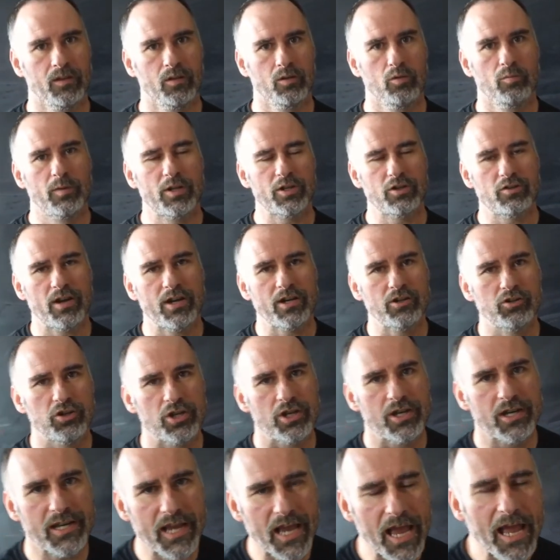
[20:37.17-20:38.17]
Measure
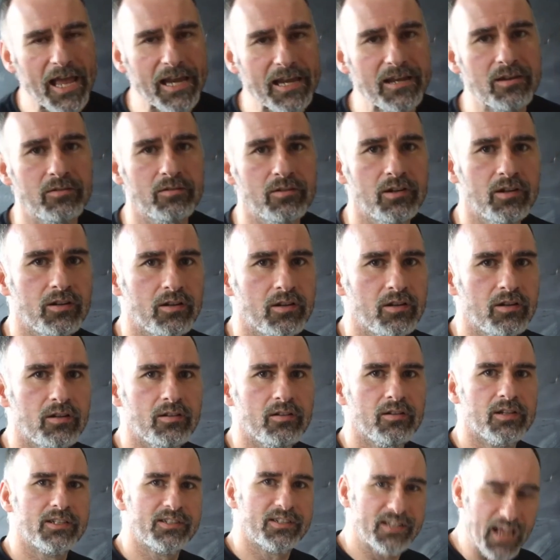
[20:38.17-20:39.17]
energy again,
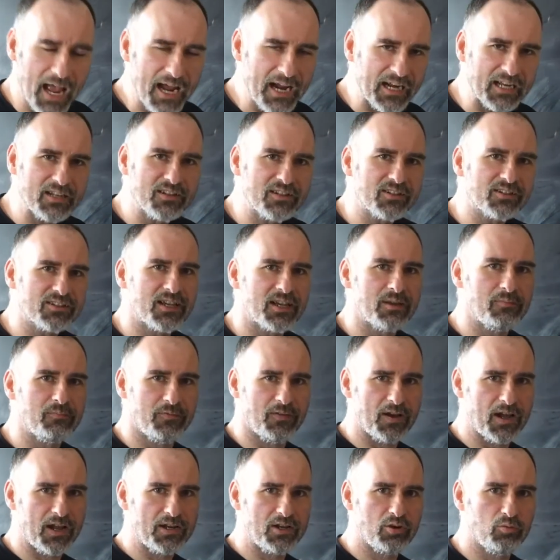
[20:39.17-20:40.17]
exactly the same
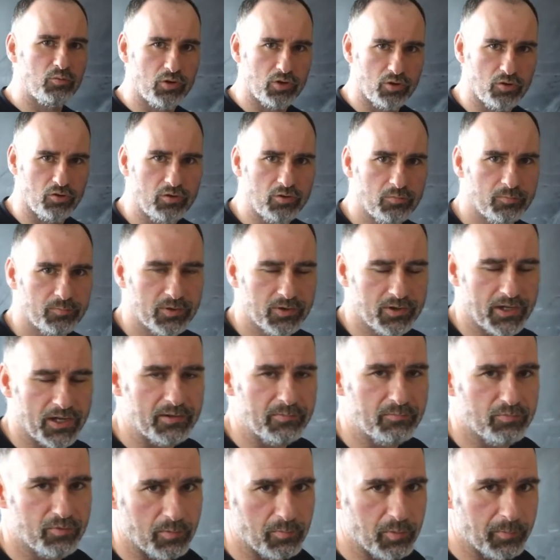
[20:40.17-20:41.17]
value with
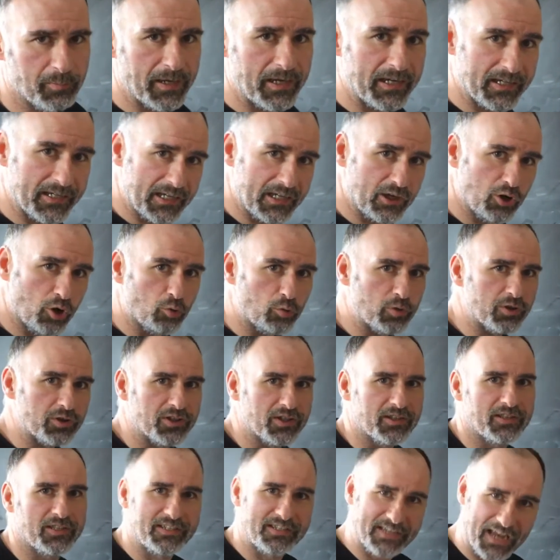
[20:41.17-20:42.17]
100% probability. Notice
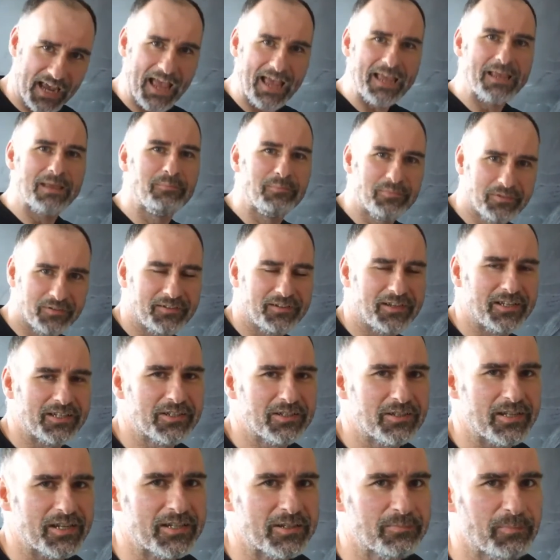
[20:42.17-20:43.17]
that the time
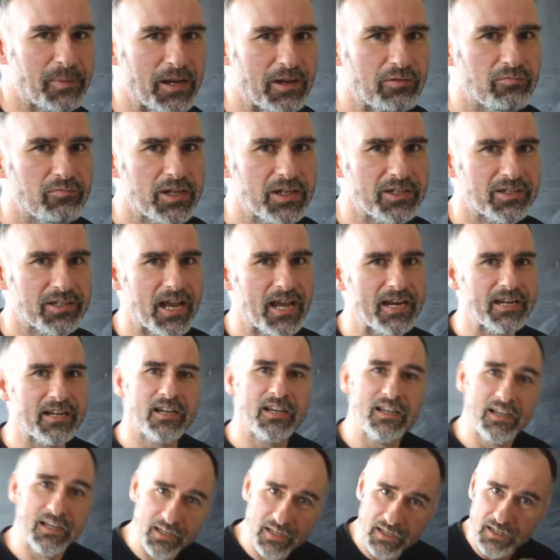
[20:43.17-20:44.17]
is being reset.
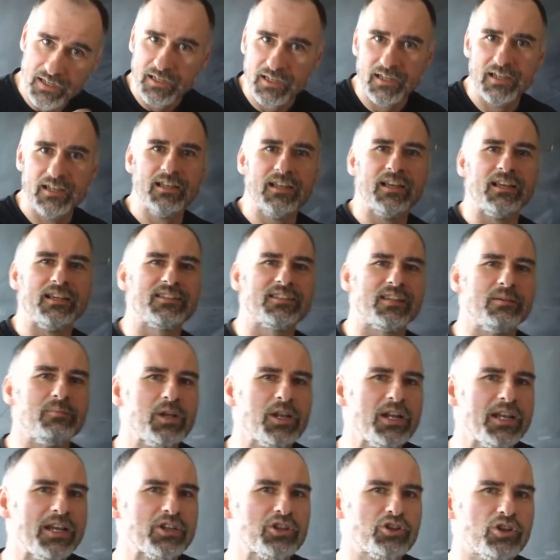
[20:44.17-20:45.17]
This
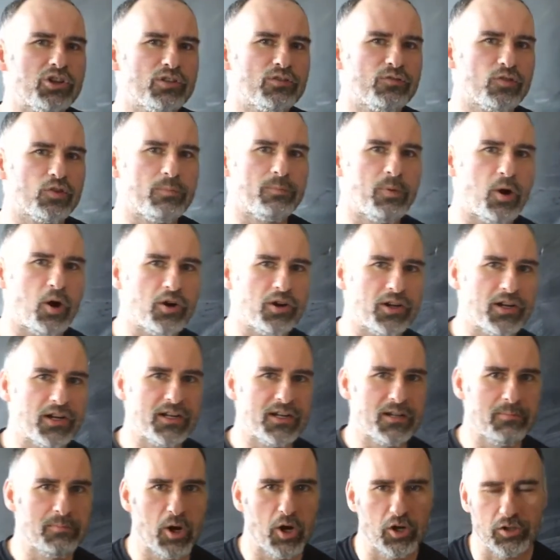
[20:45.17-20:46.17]
simulation is for the particle
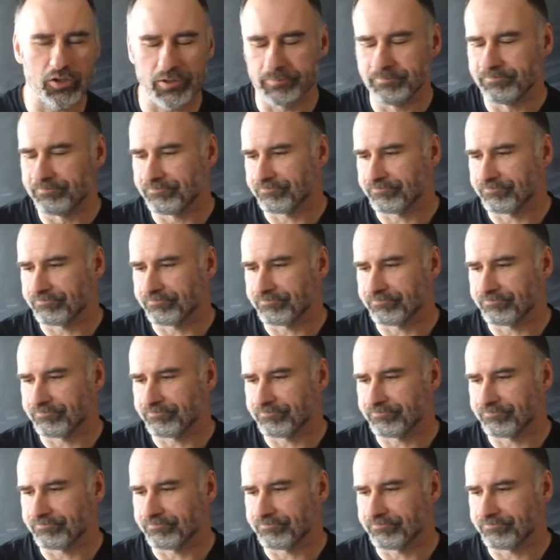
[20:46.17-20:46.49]
in a box.